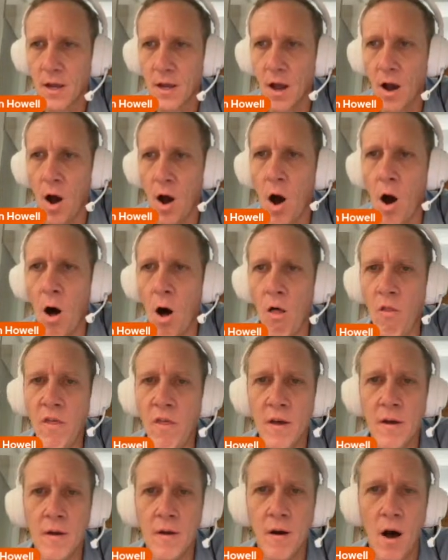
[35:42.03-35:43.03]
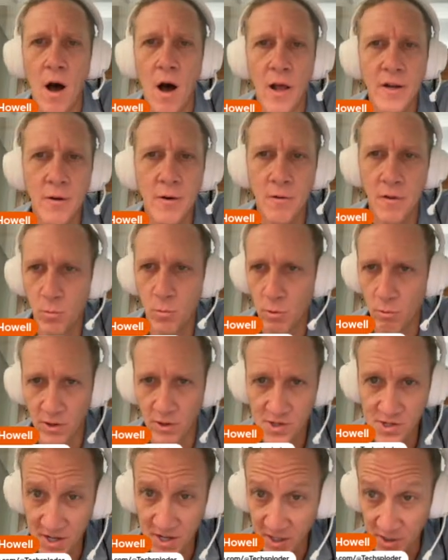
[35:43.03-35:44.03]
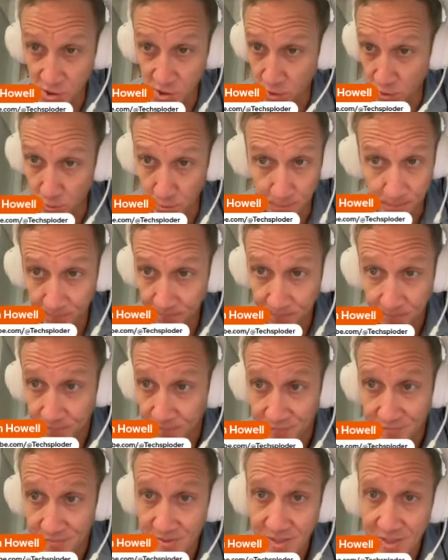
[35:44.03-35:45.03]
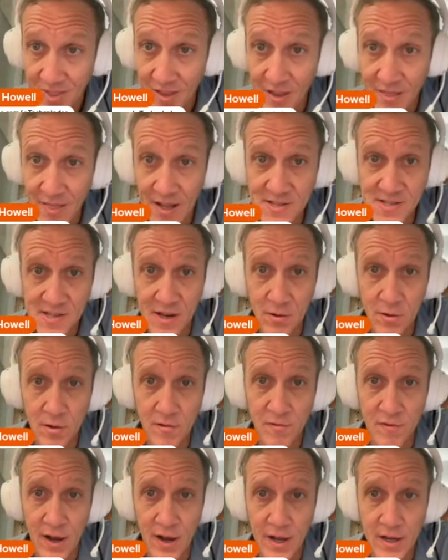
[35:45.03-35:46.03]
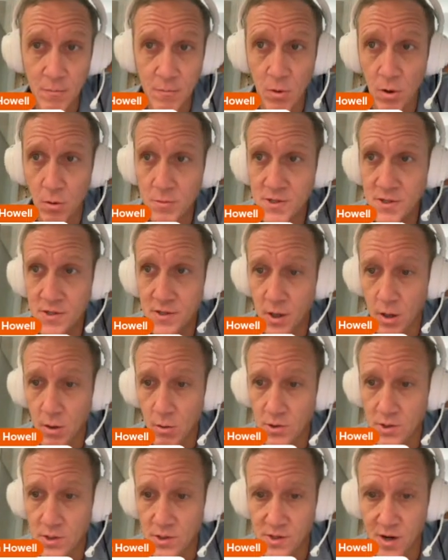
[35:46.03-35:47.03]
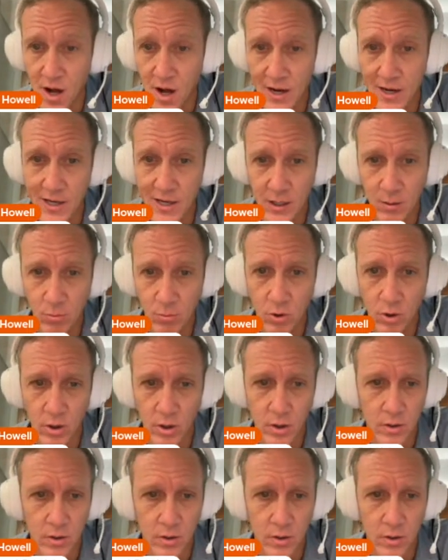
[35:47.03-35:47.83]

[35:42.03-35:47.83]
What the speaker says: All the audio that we were listening to that sounded fine moments ago does not anymore.